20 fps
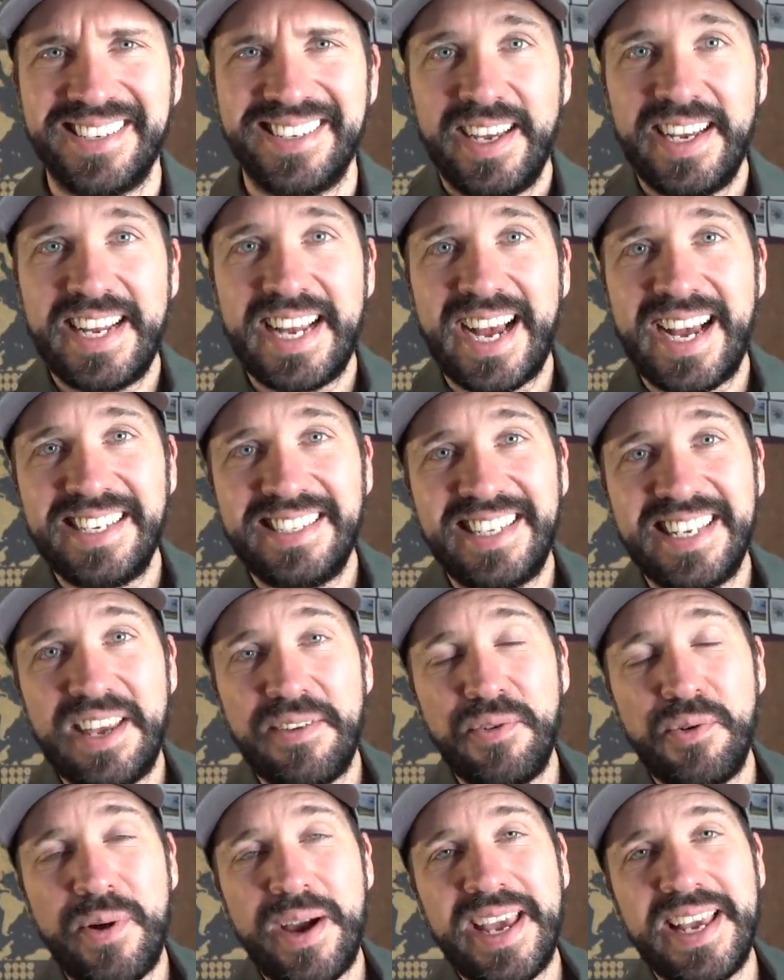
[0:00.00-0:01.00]
And guys, the
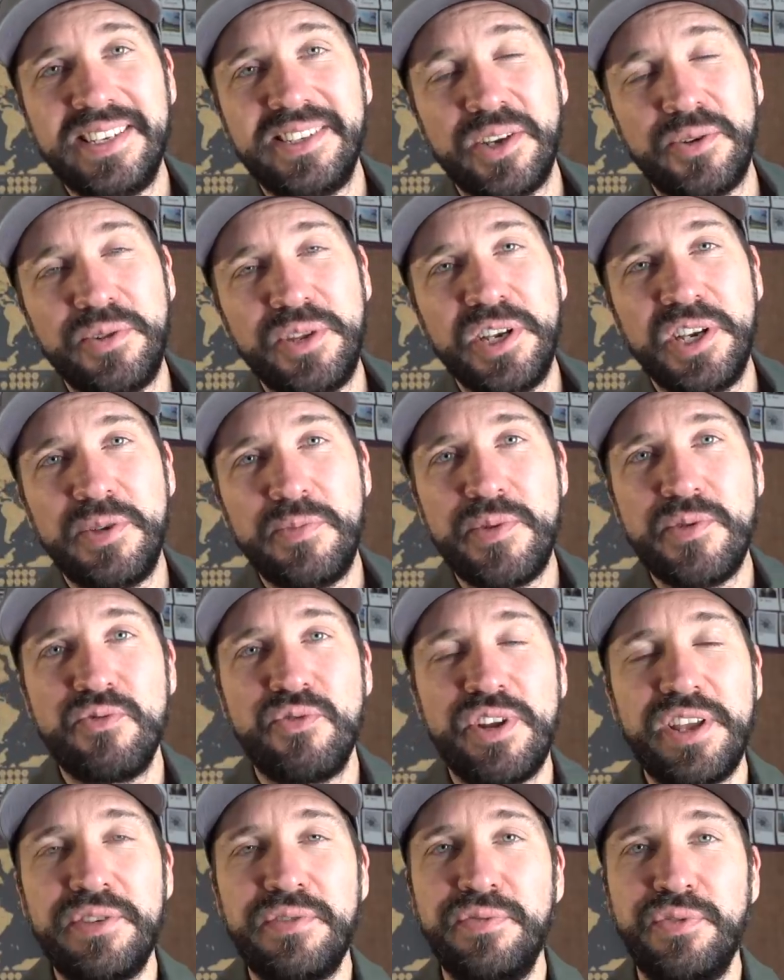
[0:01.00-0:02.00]
giveaway is only going to be
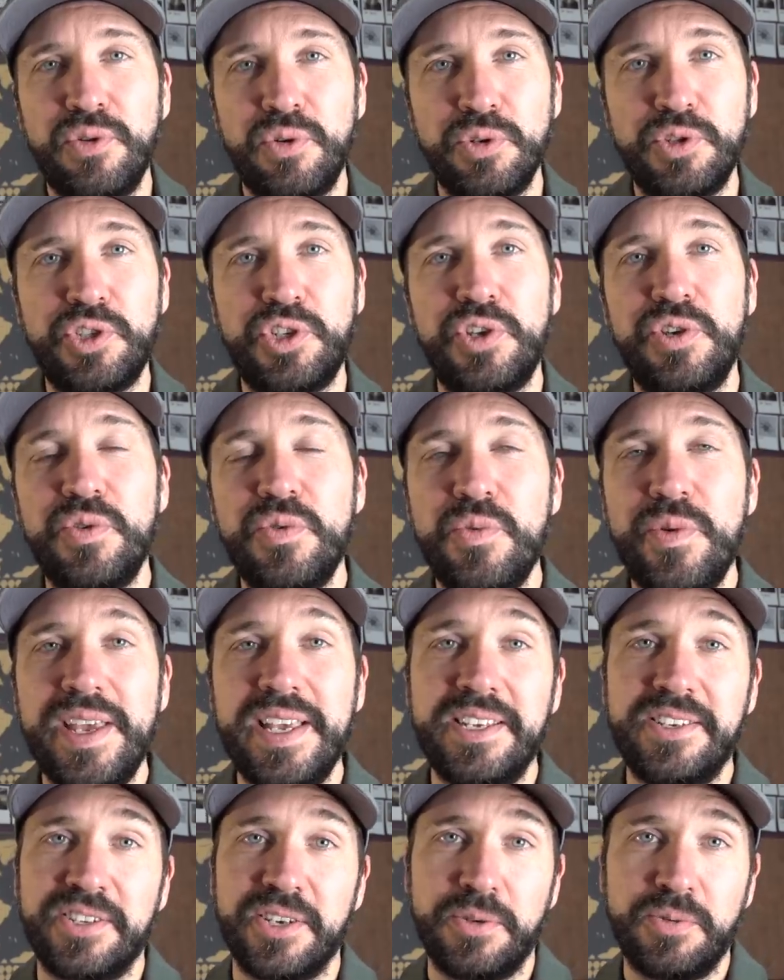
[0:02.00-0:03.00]
running for two
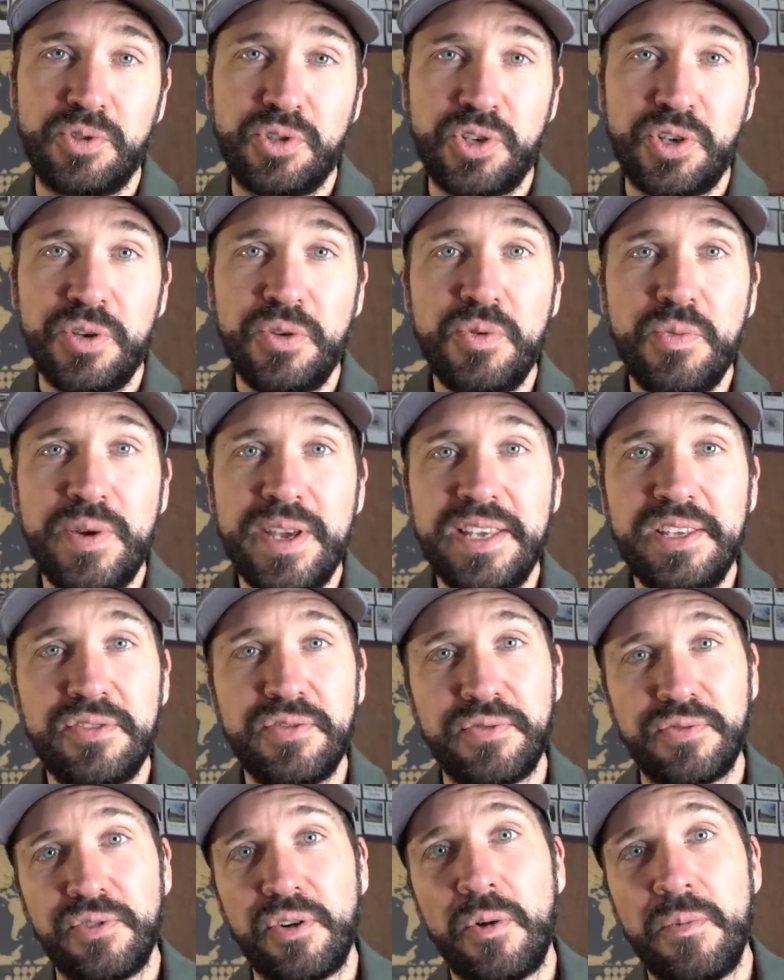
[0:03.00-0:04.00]
weeks, so two weeks
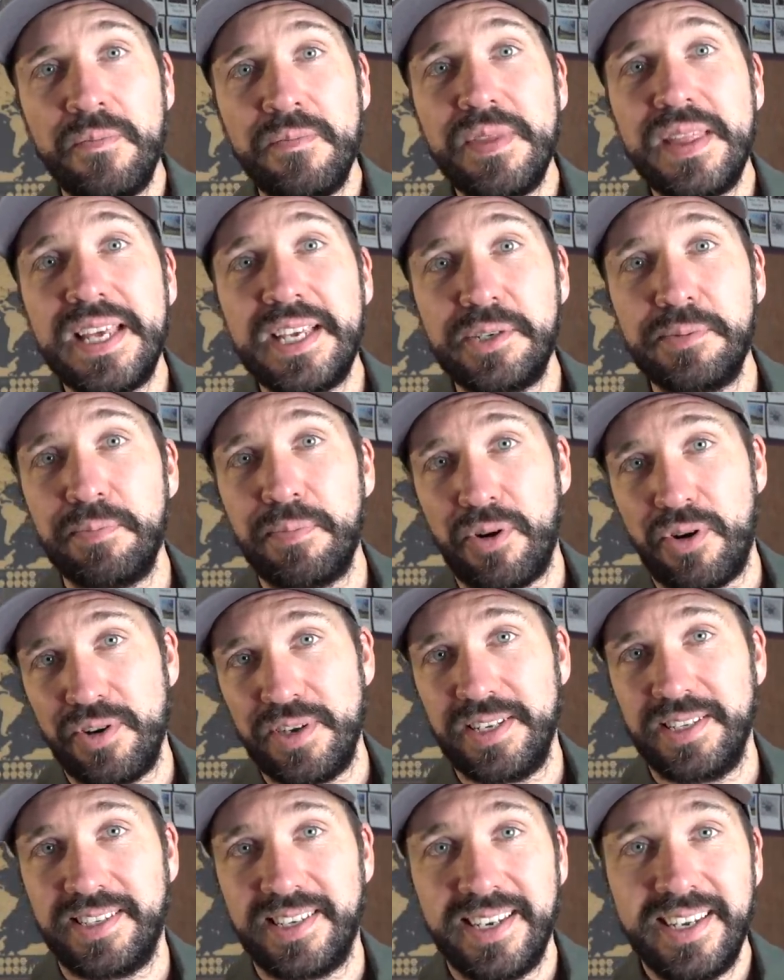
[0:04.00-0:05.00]
from this
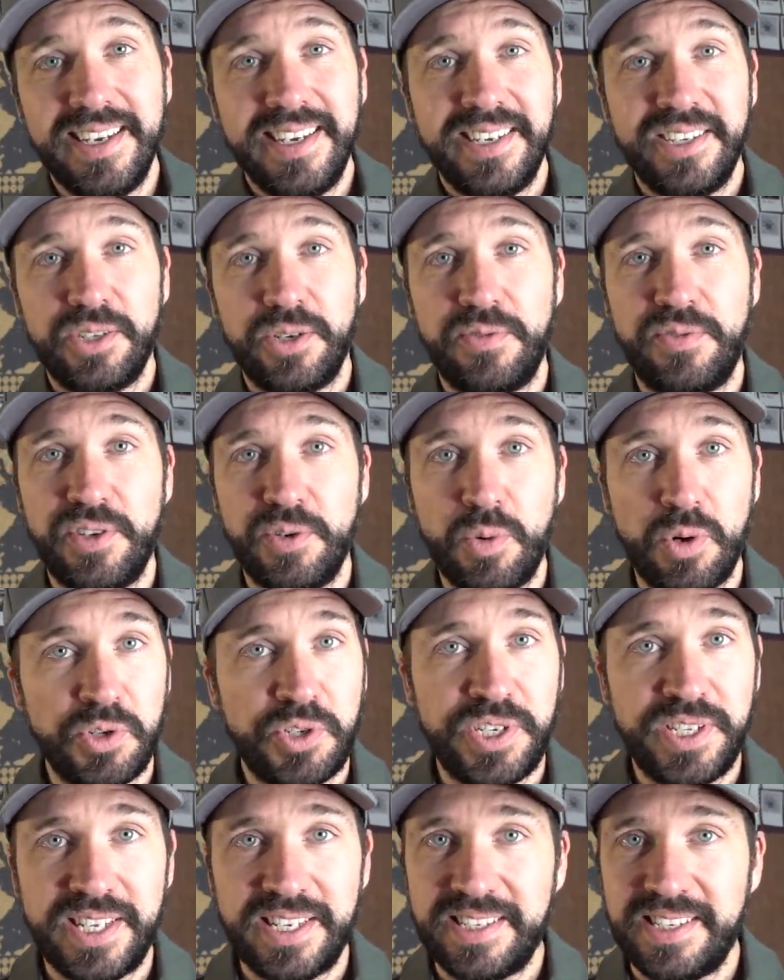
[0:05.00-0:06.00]
point. So if you're
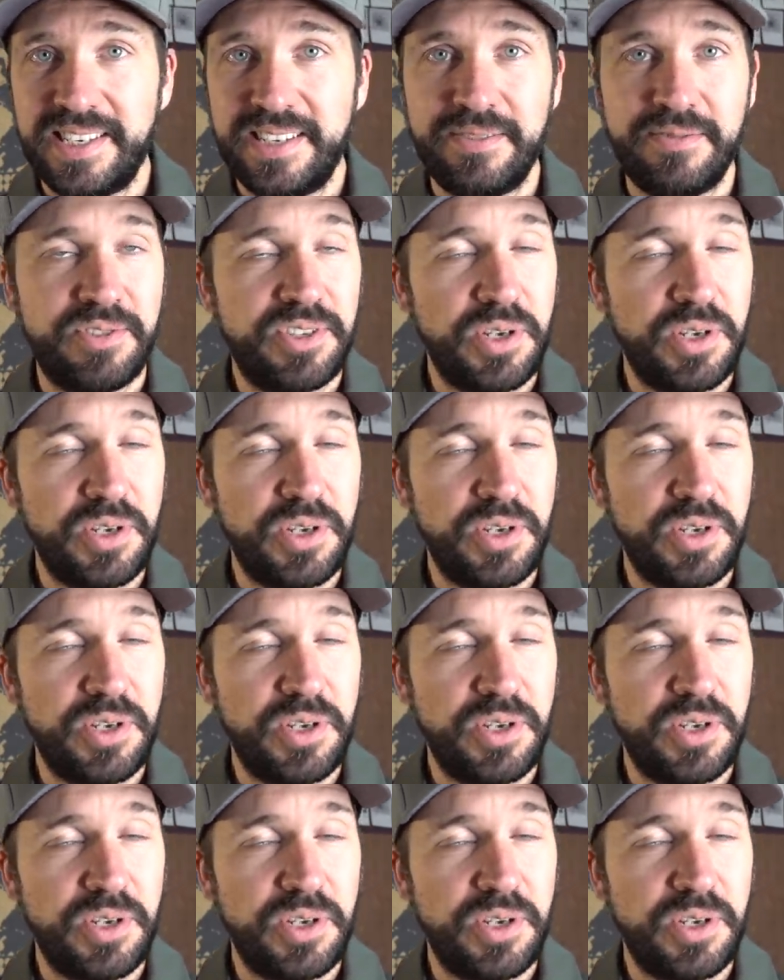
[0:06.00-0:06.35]
watching this in